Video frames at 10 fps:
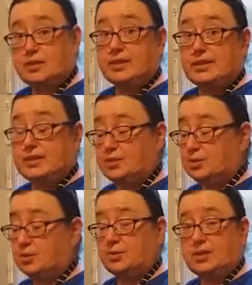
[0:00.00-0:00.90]
really neat
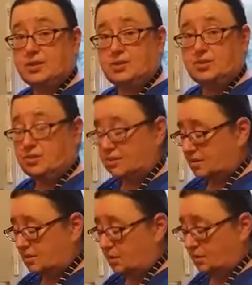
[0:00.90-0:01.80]
tool that you can use.
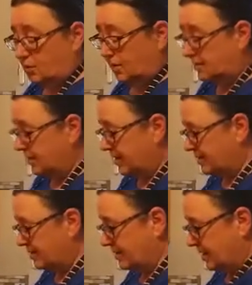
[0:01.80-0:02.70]
It's called a quick
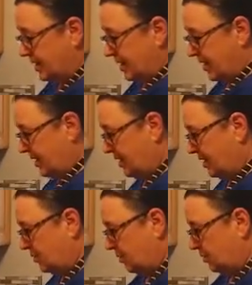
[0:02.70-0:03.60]
slice.
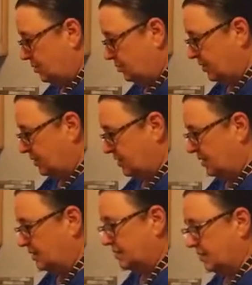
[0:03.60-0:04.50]
And you can put
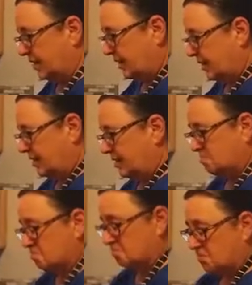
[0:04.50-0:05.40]
things like
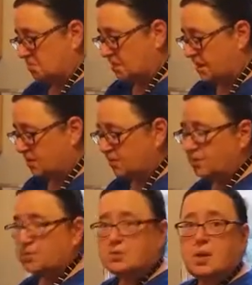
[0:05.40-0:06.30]

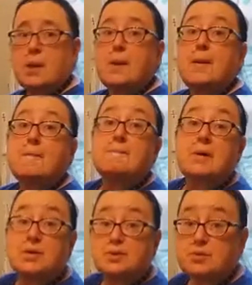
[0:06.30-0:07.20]
tomatoes,
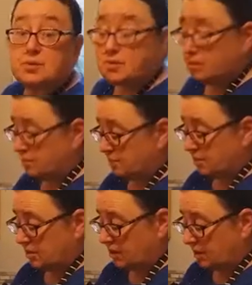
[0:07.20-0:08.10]
mushrooms,
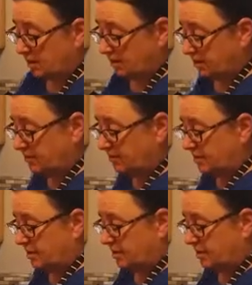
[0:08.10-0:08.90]
olives.